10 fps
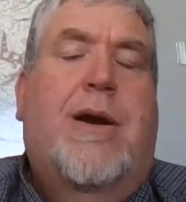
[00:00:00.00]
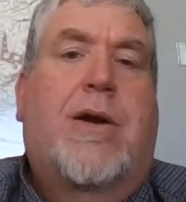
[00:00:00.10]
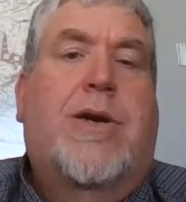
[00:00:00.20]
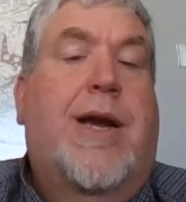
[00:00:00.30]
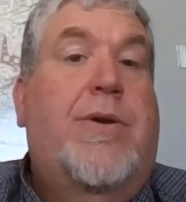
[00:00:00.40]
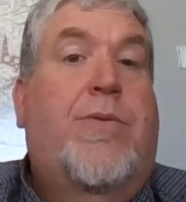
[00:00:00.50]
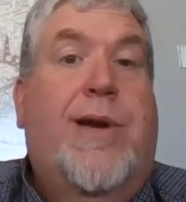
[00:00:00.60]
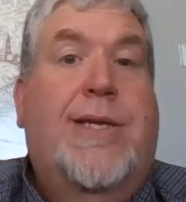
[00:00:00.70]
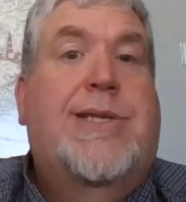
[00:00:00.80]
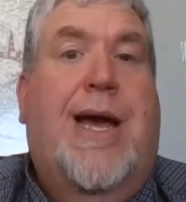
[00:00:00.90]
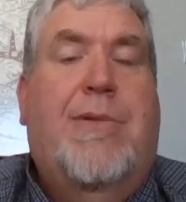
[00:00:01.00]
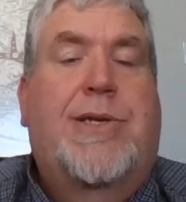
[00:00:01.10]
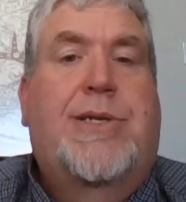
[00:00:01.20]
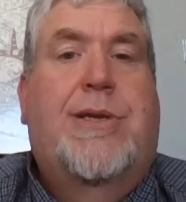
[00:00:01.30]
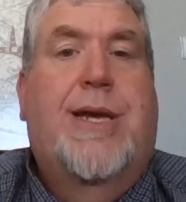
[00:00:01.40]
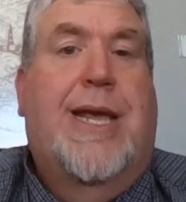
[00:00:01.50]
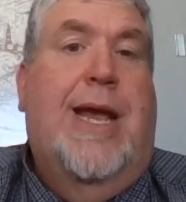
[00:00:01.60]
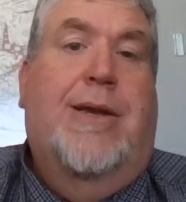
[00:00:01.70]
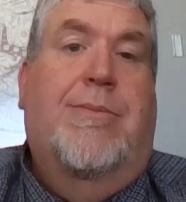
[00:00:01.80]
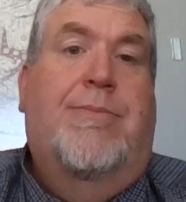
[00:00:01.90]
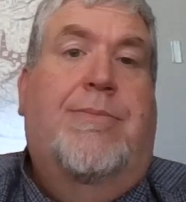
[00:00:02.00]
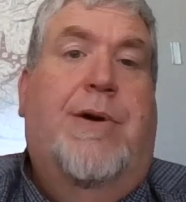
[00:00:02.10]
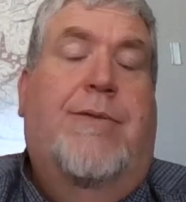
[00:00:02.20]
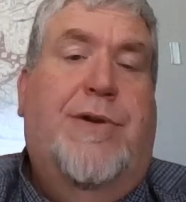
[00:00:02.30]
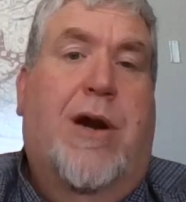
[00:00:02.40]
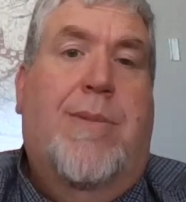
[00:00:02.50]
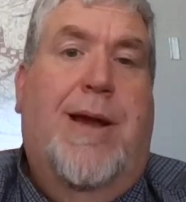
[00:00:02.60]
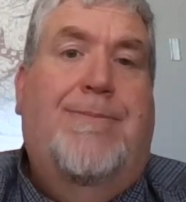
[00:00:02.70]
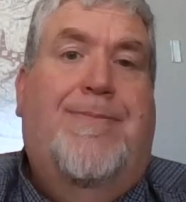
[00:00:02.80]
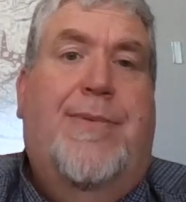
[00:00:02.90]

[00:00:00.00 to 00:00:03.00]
are trying to reestablish the kingdom of Charlemagne.